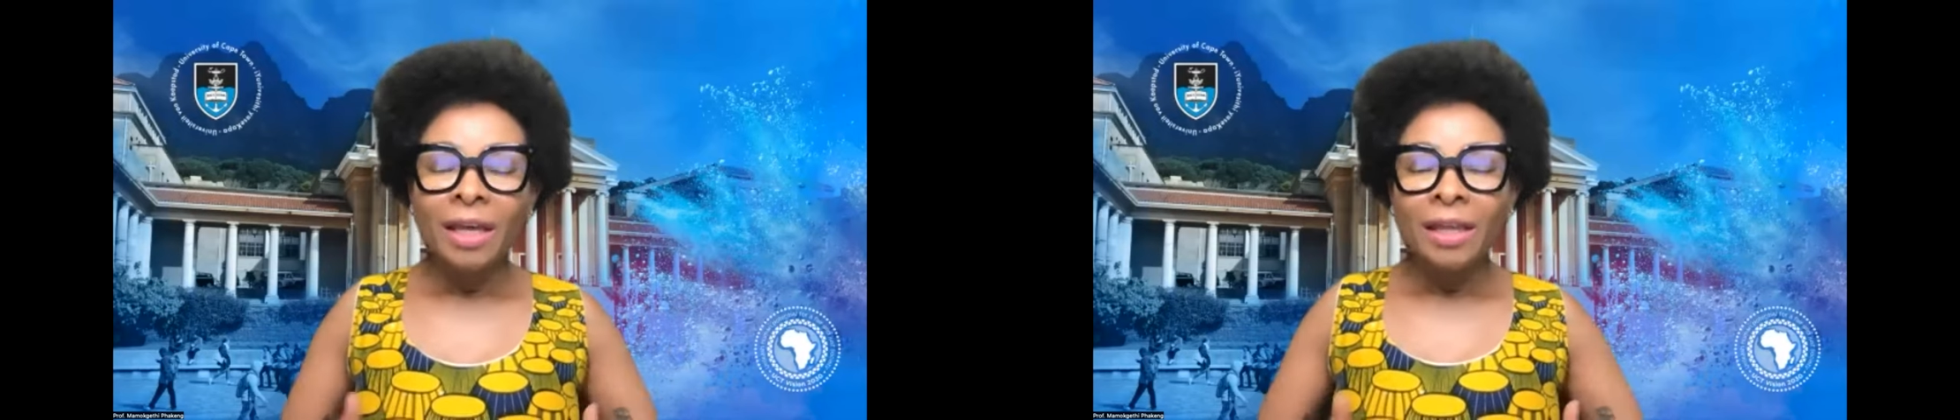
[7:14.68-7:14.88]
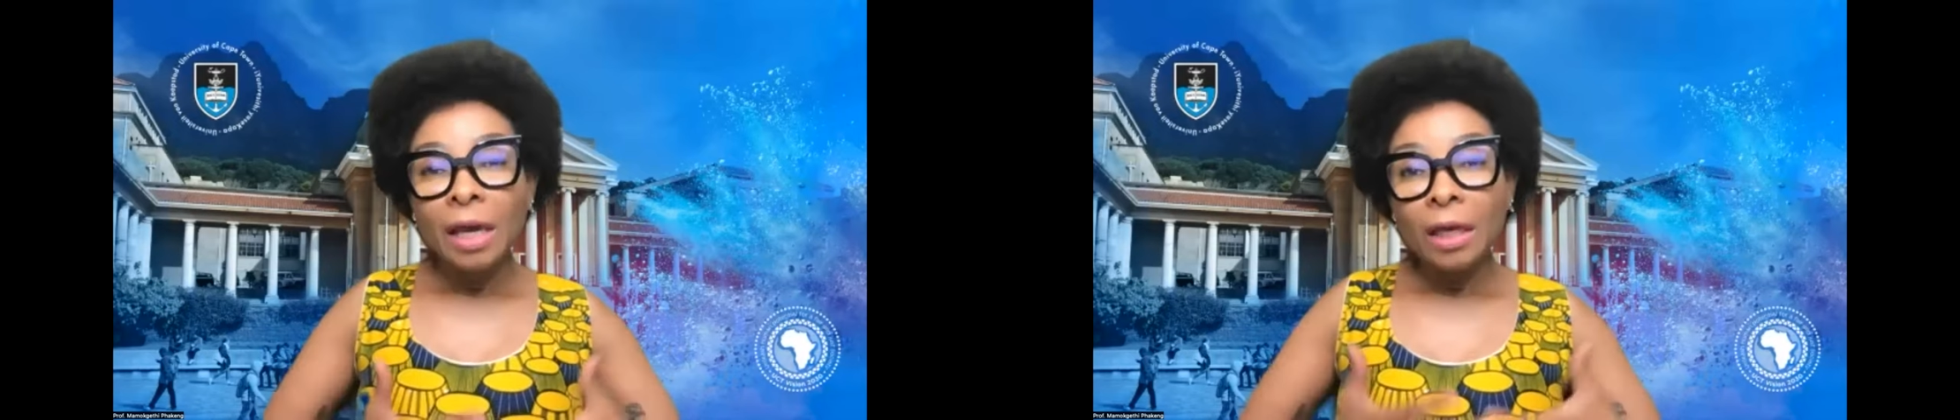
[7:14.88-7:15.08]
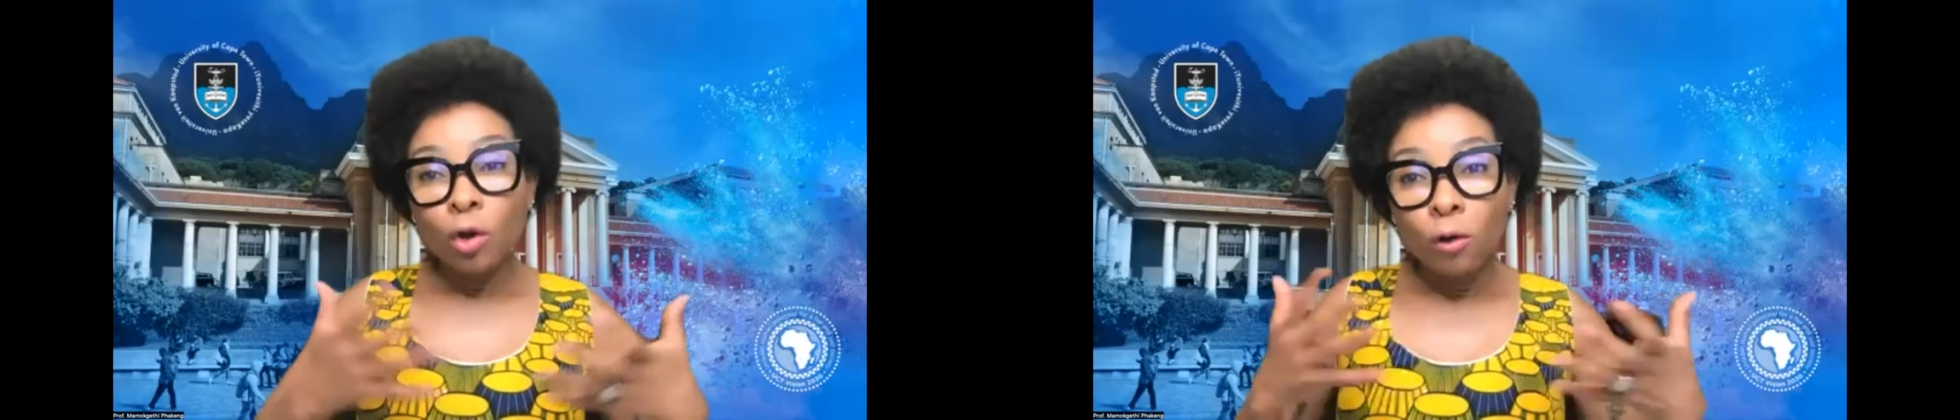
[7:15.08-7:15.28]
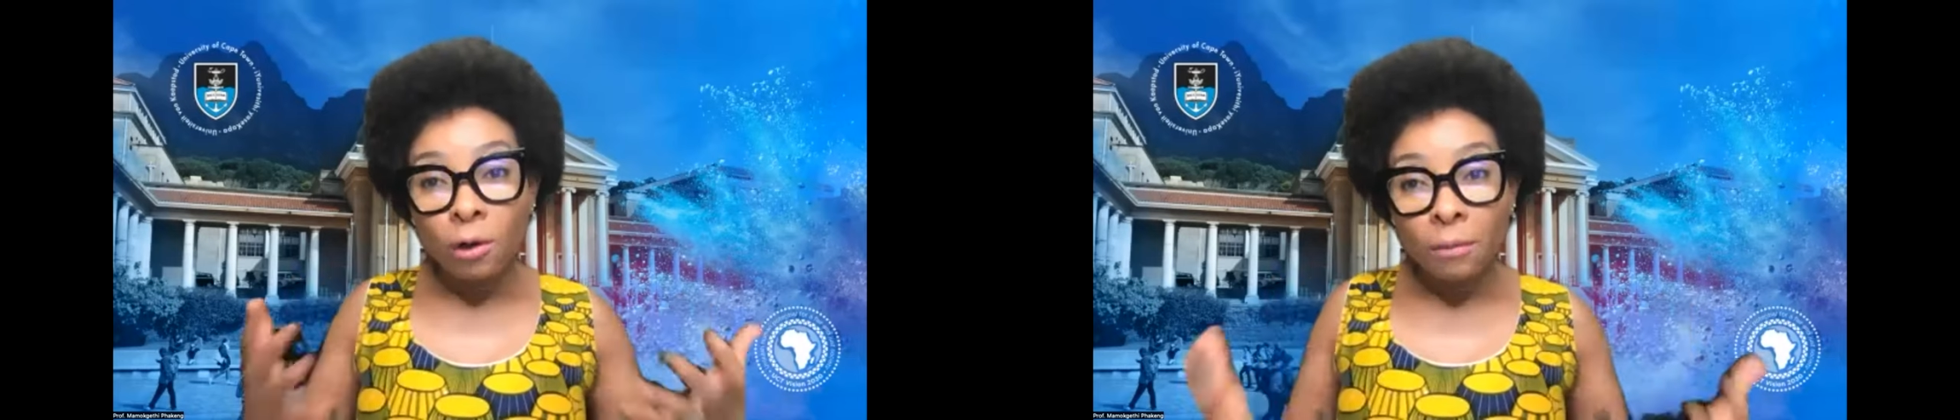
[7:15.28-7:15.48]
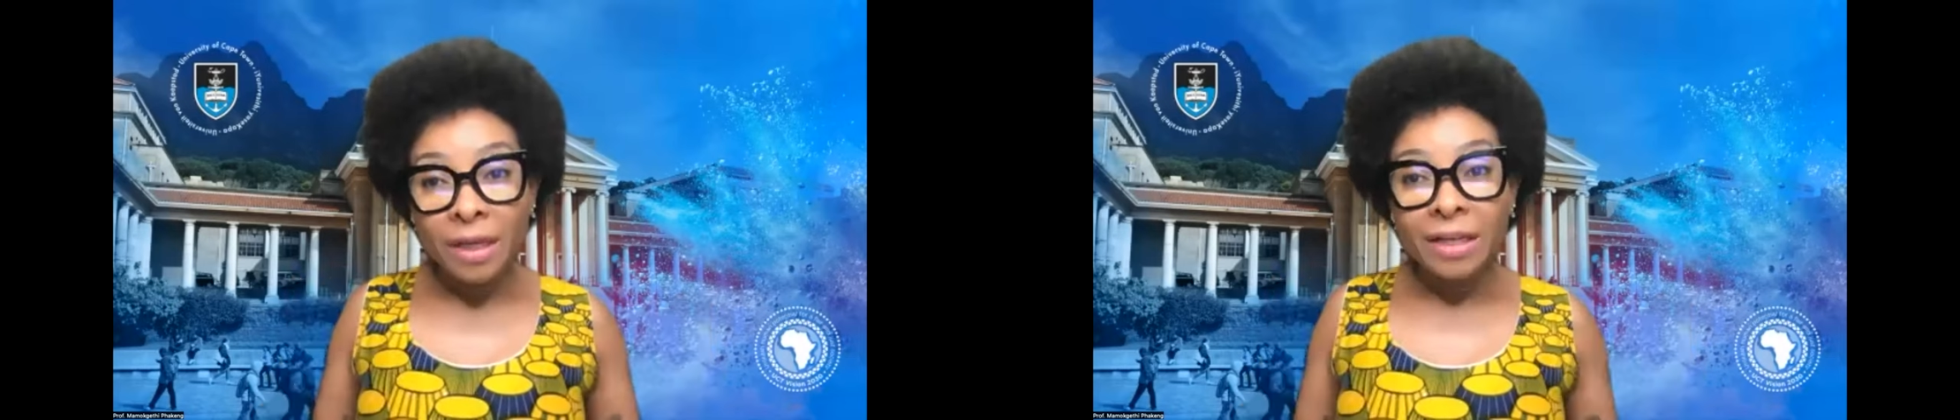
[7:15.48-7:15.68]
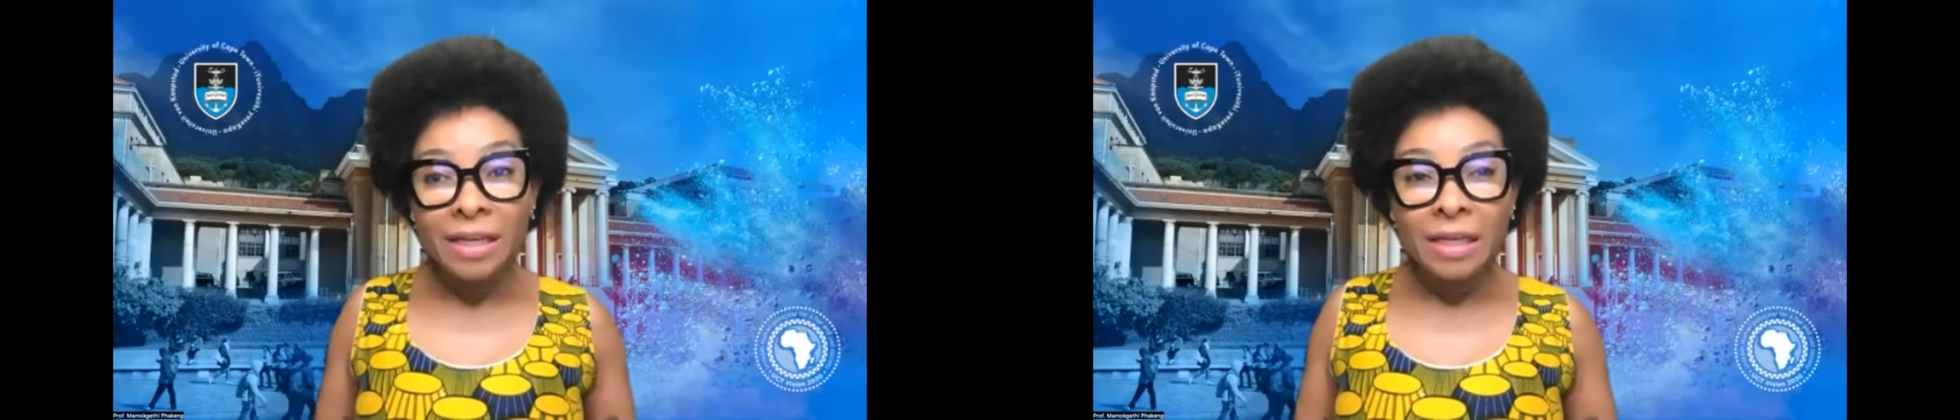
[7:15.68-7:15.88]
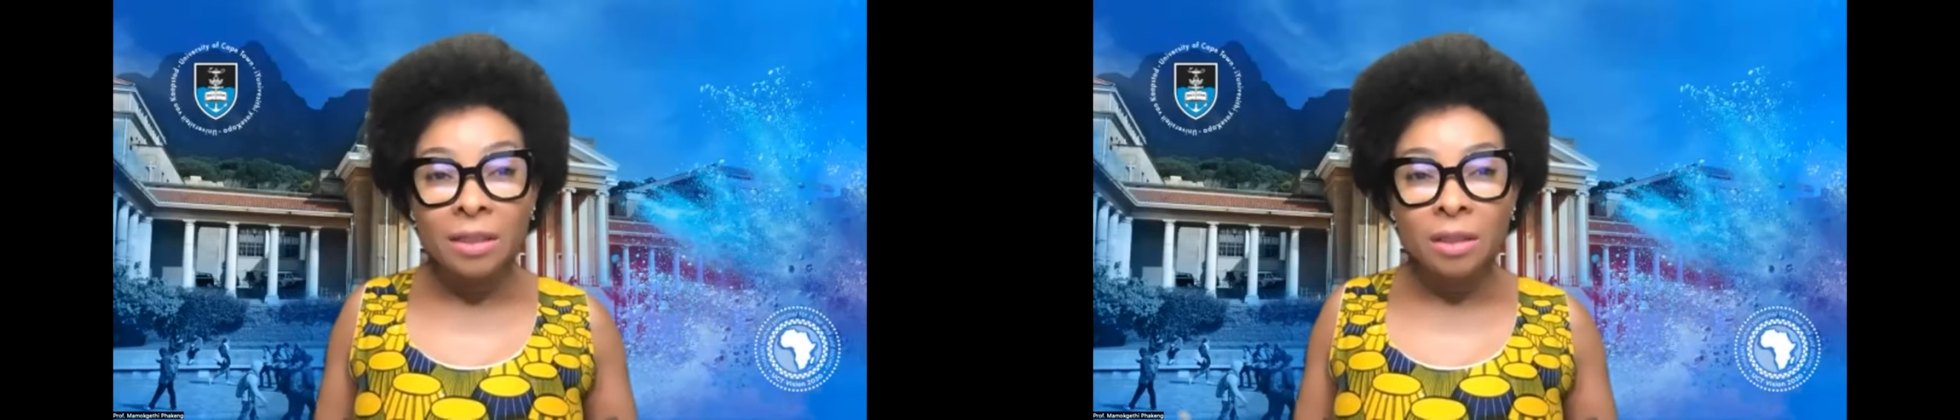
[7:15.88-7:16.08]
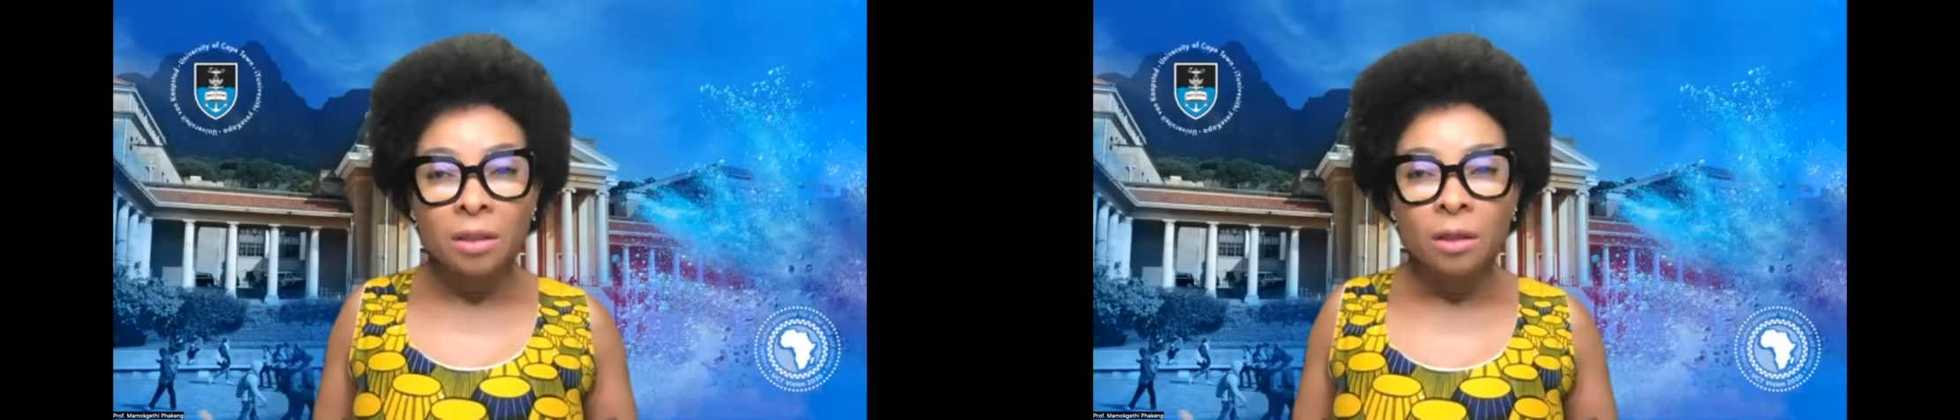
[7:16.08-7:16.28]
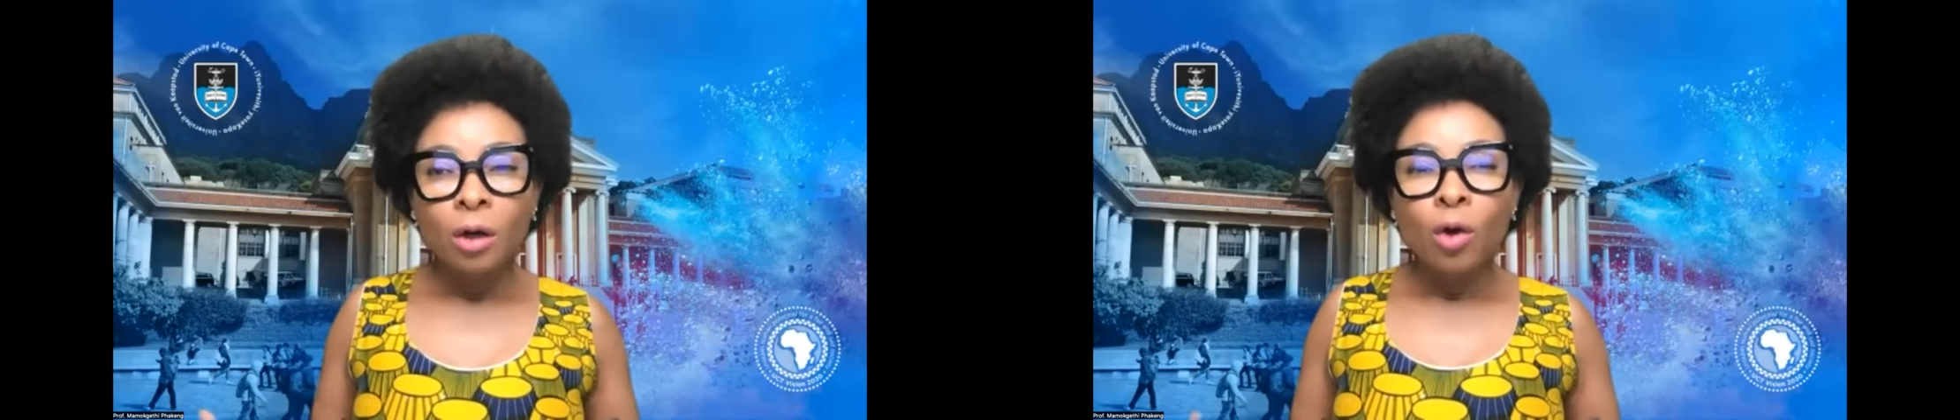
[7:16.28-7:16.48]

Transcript: their economic needs,